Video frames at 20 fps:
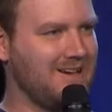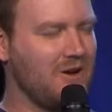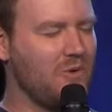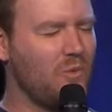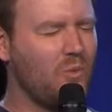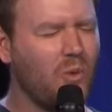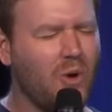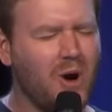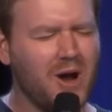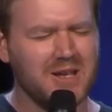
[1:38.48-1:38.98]

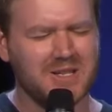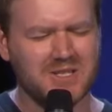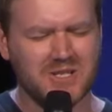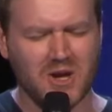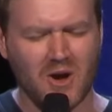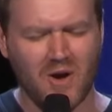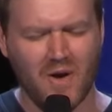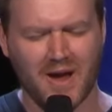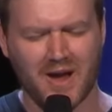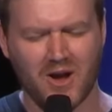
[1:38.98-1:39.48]
What is
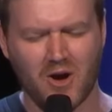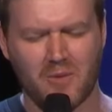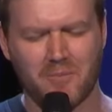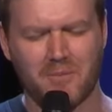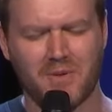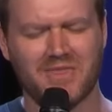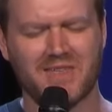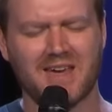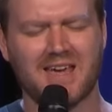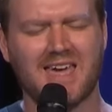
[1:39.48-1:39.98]
going on?
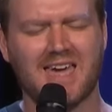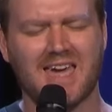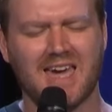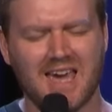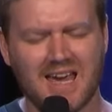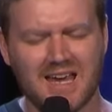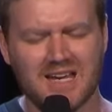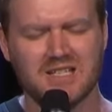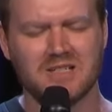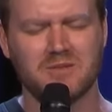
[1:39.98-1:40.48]
But the
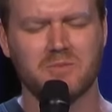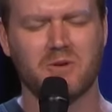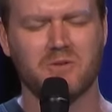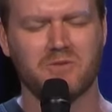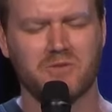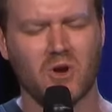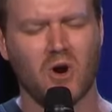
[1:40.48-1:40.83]
kingdom of